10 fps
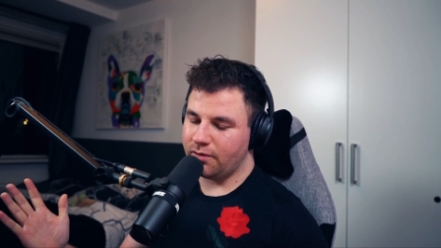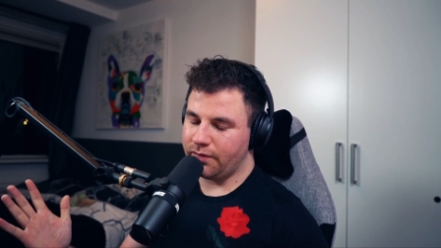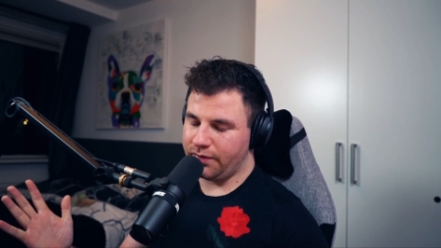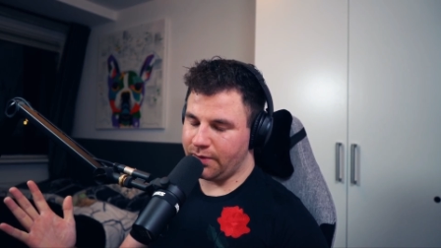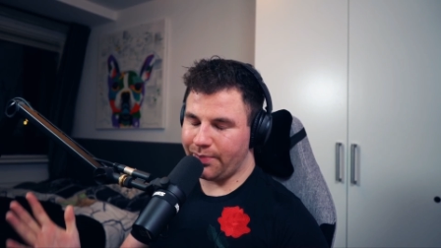
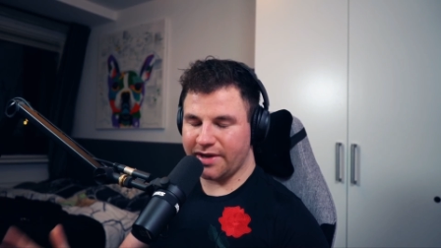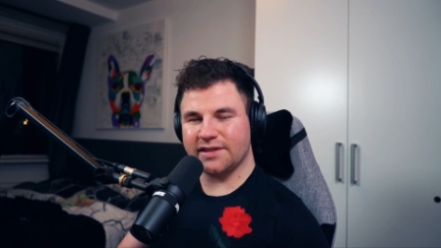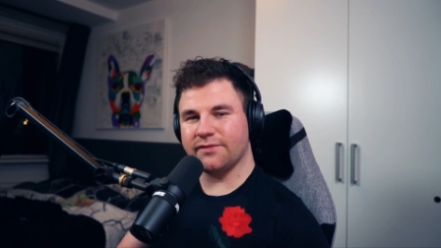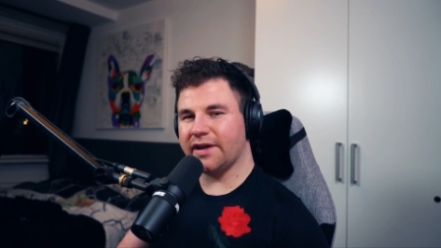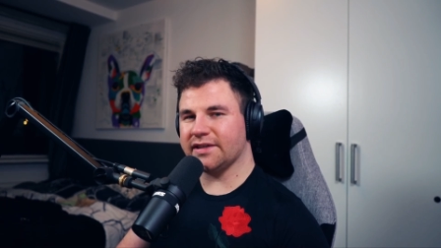the best
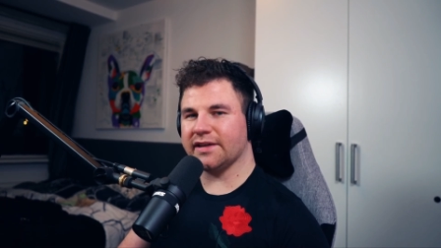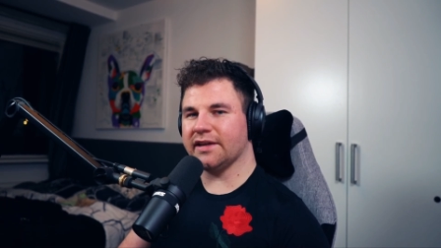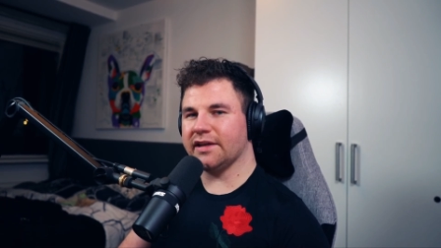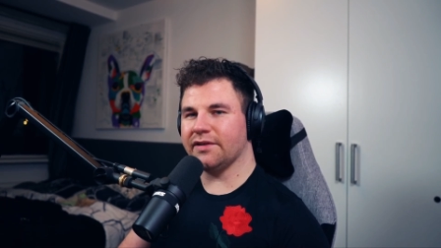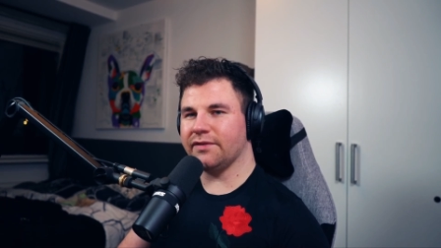advice I
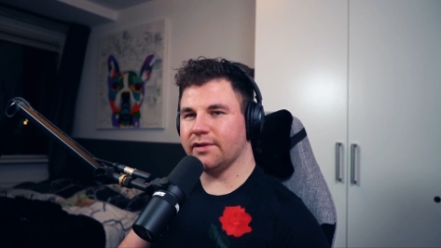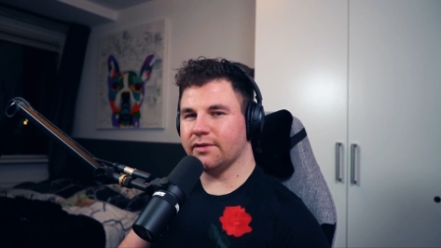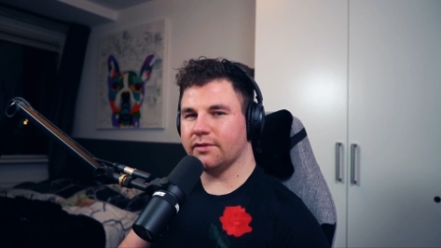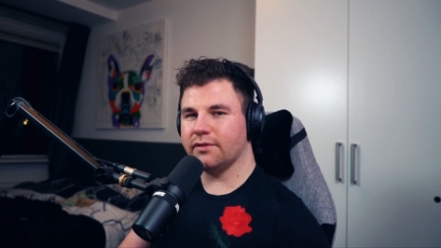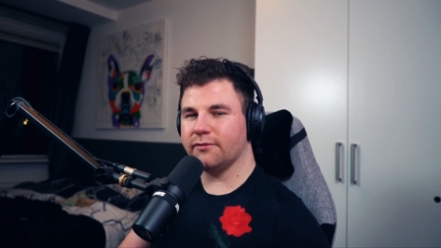can give
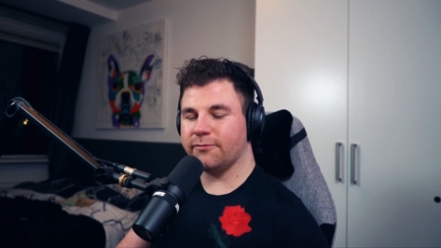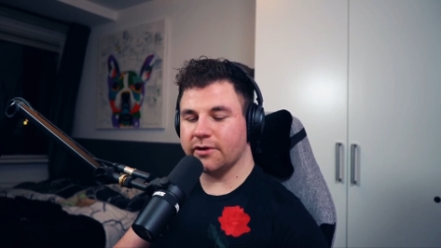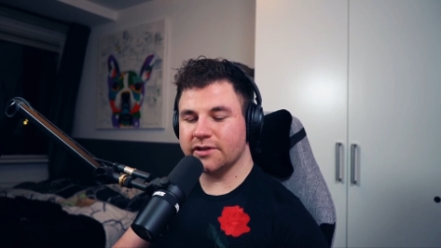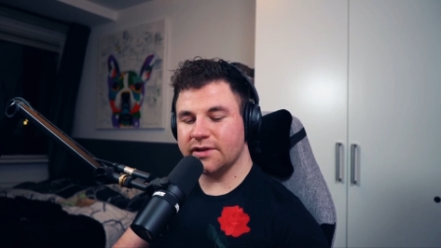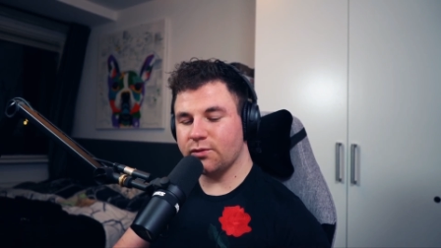you.
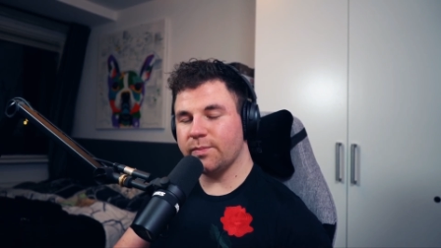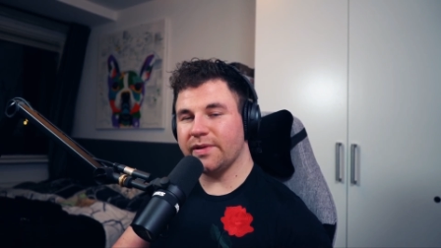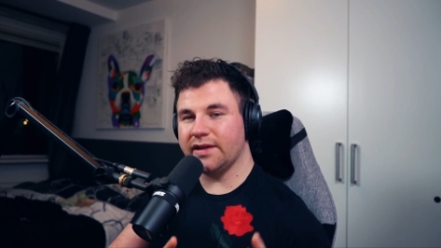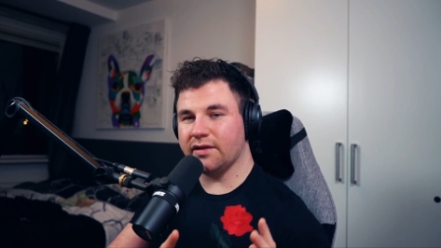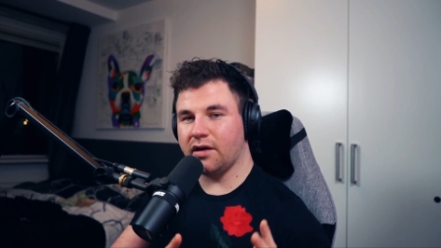First, it would
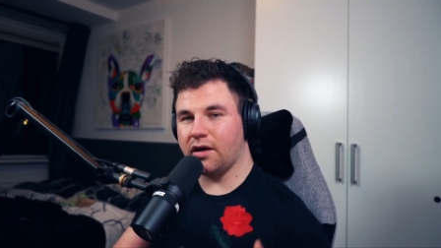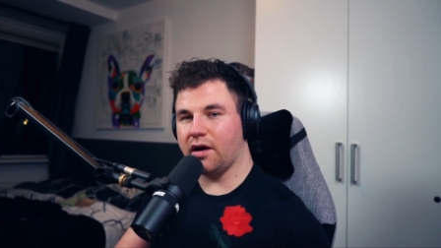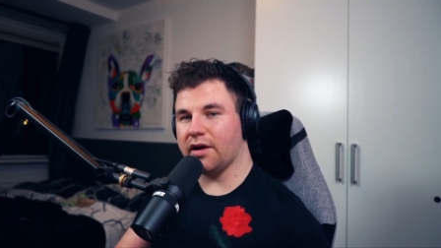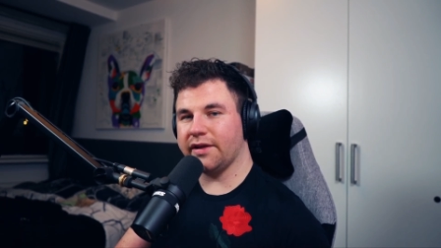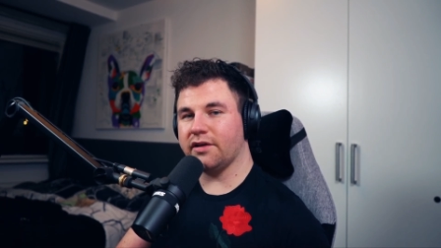be
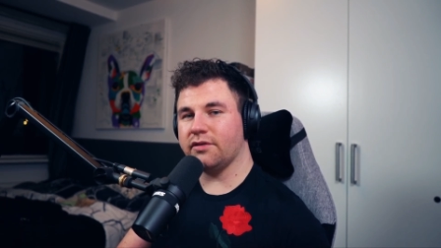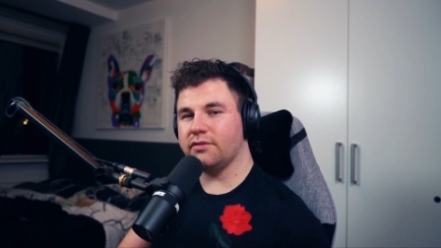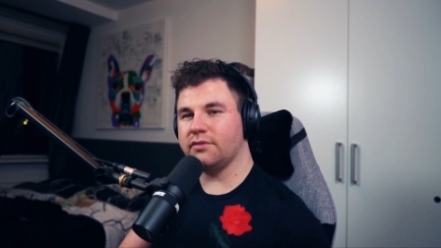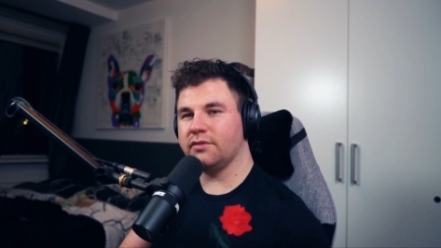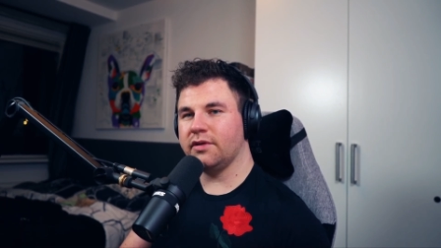audio
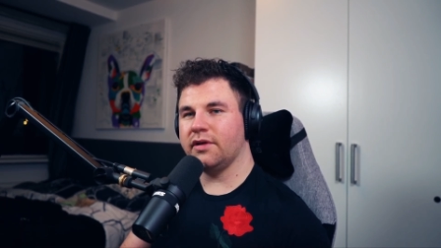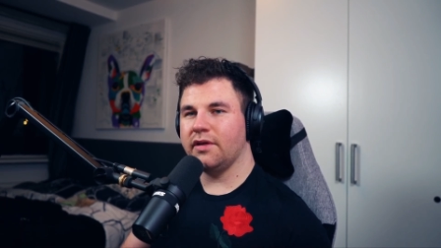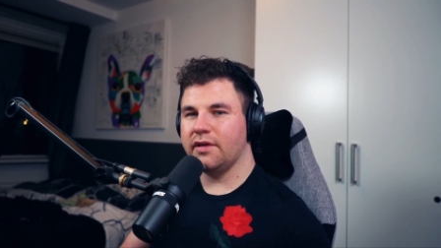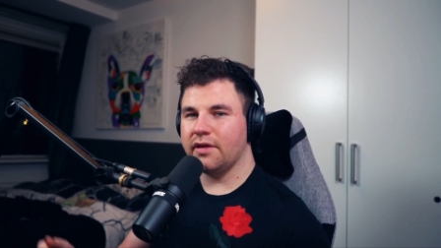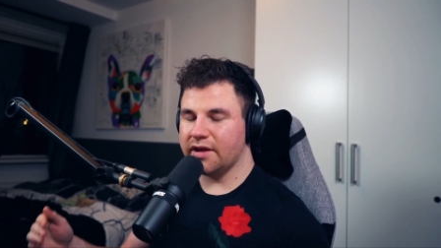
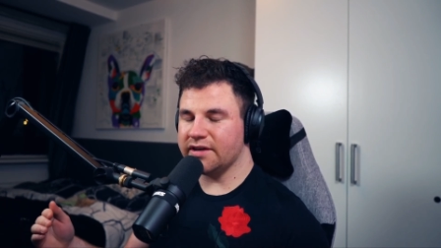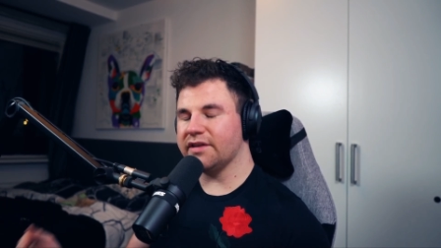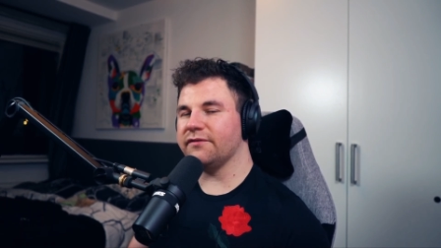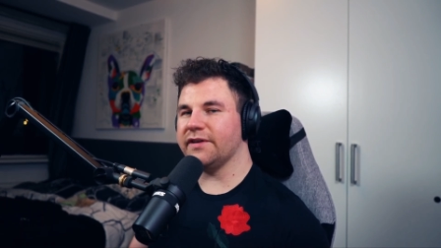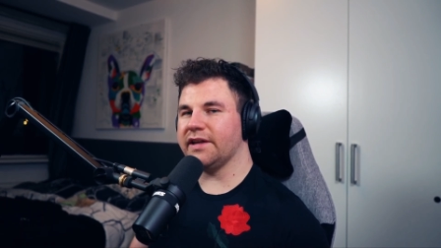and
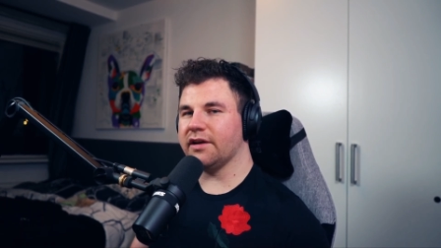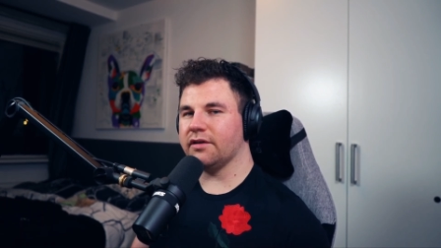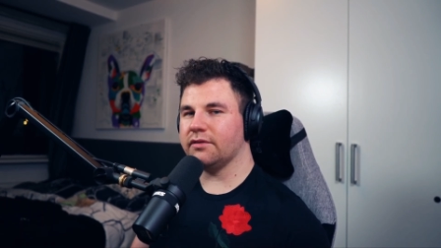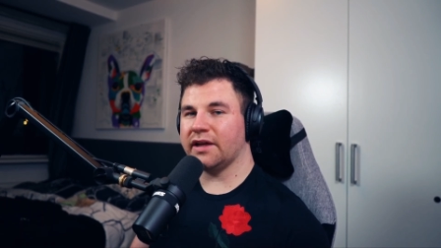then video.